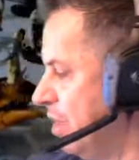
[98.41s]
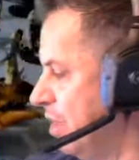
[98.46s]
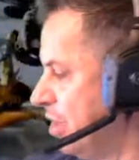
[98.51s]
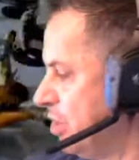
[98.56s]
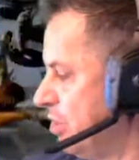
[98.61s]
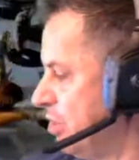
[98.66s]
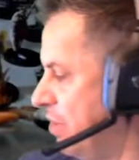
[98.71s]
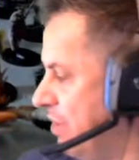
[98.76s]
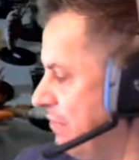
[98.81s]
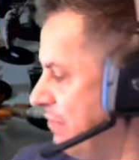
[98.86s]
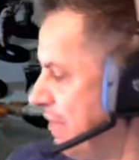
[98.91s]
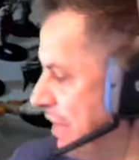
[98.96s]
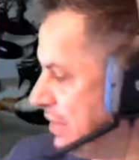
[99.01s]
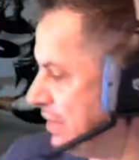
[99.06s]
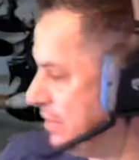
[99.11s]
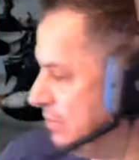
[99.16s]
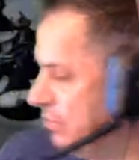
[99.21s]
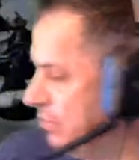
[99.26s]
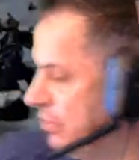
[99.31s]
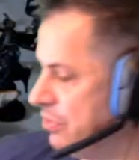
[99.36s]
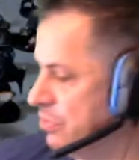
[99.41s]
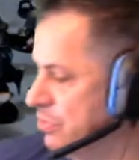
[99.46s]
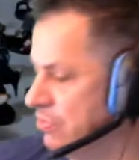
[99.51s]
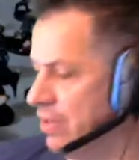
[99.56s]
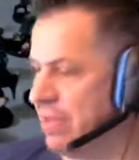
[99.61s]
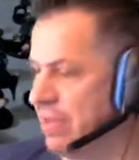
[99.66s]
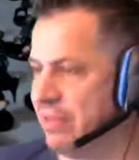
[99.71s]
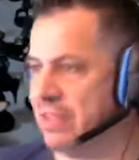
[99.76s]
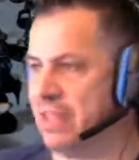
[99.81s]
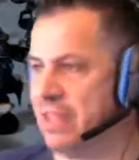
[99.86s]
So they've got some of those
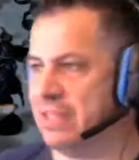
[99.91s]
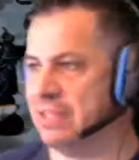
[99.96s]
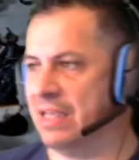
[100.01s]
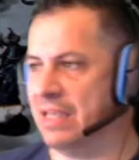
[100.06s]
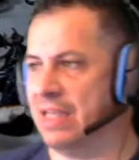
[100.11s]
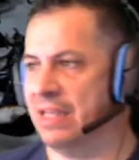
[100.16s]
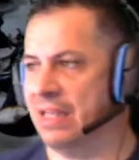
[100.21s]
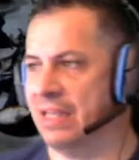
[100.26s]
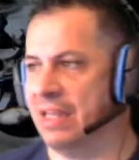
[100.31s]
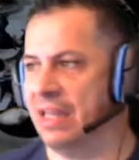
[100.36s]
great things like